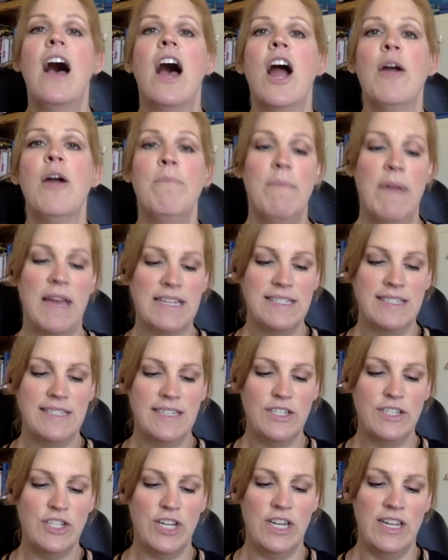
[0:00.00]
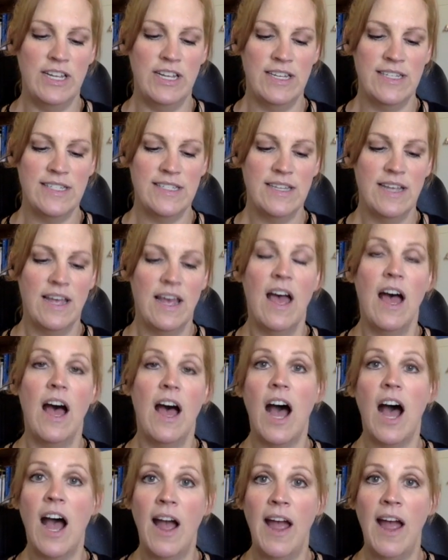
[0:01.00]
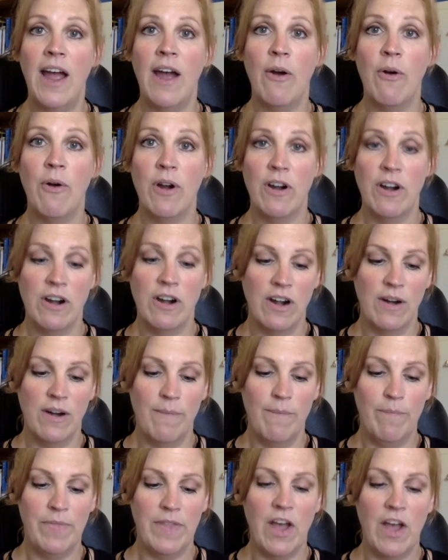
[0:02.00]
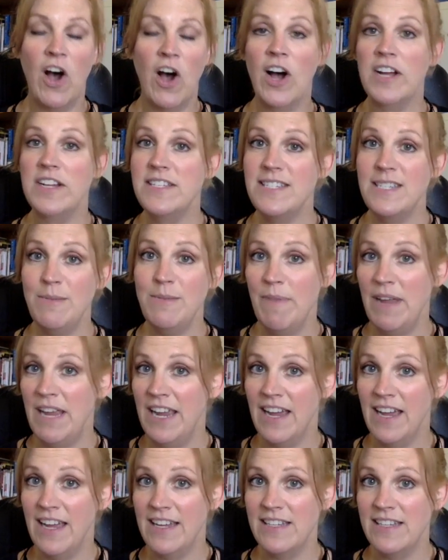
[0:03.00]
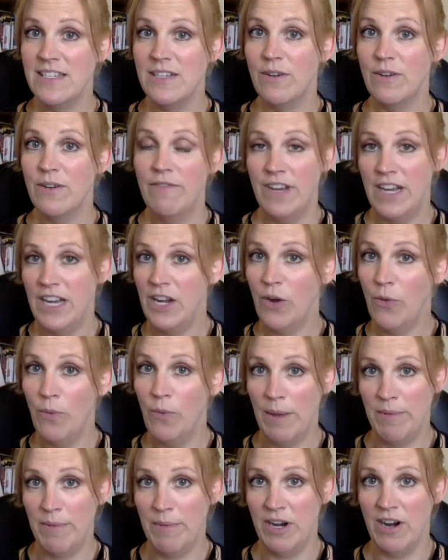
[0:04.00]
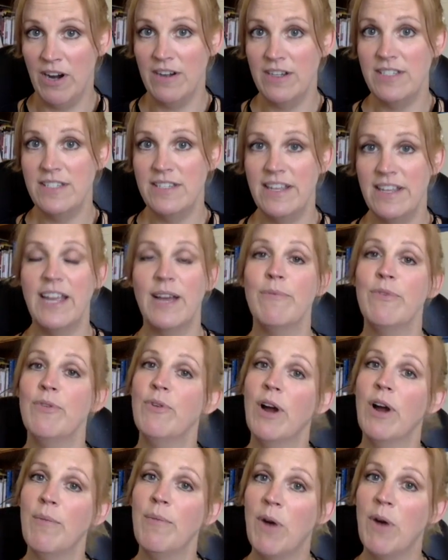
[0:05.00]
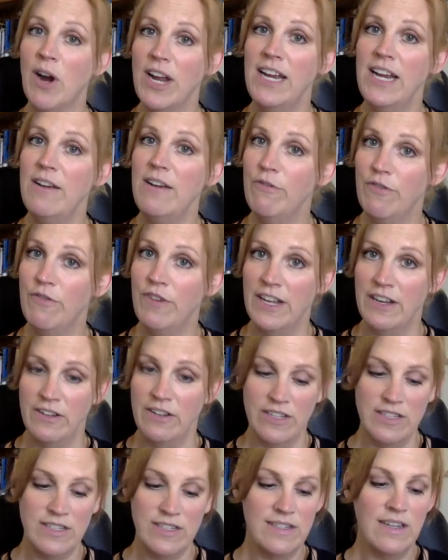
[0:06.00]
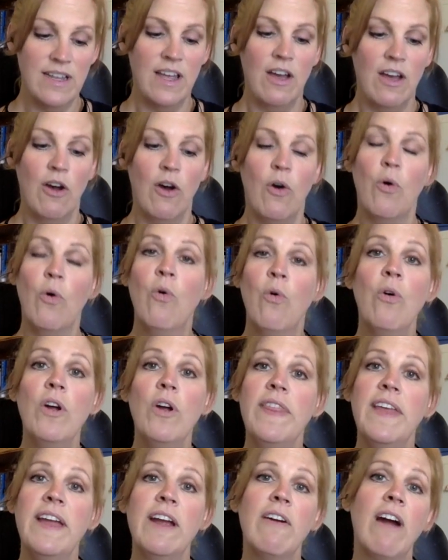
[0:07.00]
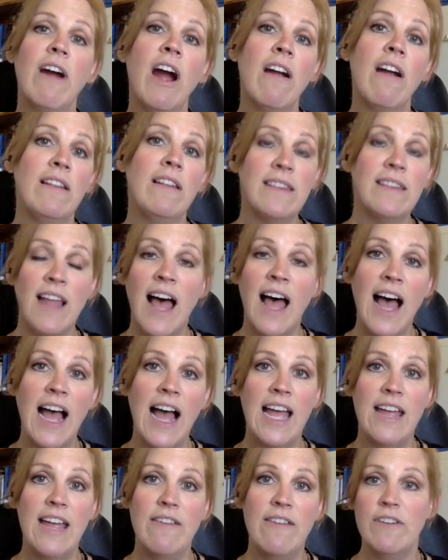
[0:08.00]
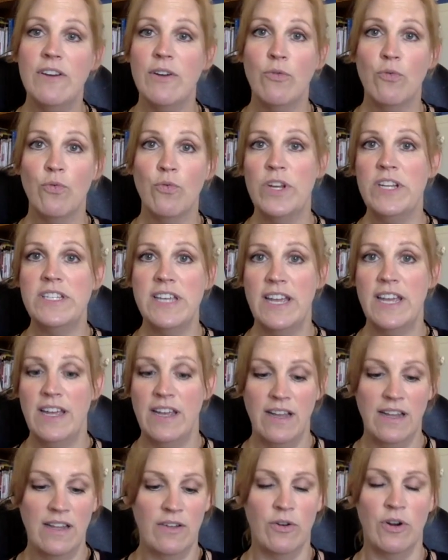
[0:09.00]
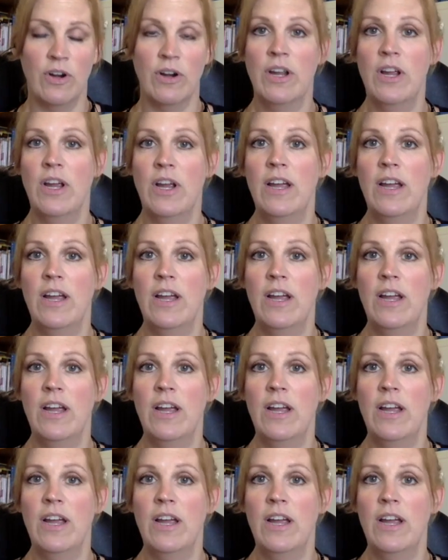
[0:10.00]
our message is our on-demand video webinars that come through our marketing funnels, or there are live retail, or